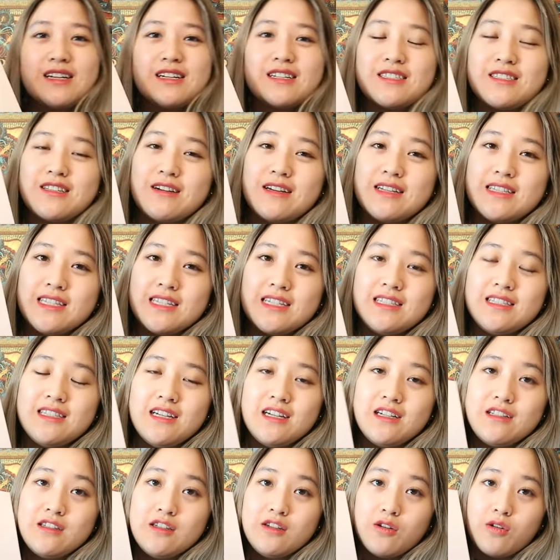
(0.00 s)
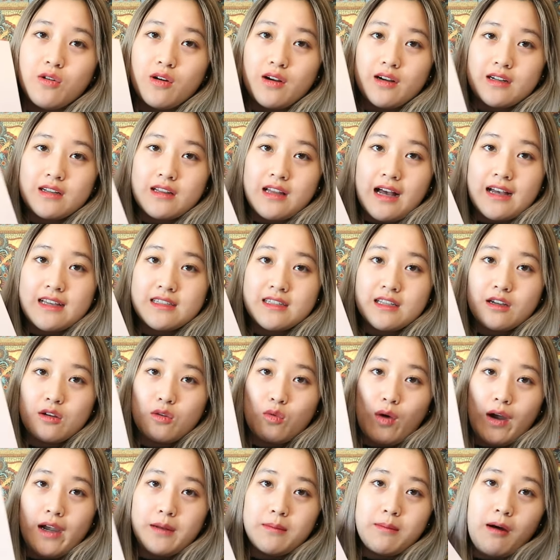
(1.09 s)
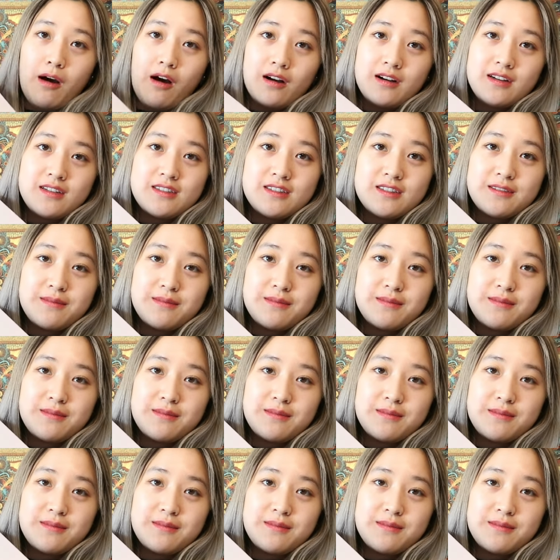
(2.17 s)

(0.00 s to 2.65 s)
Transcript: So it's in the Dior Classic White box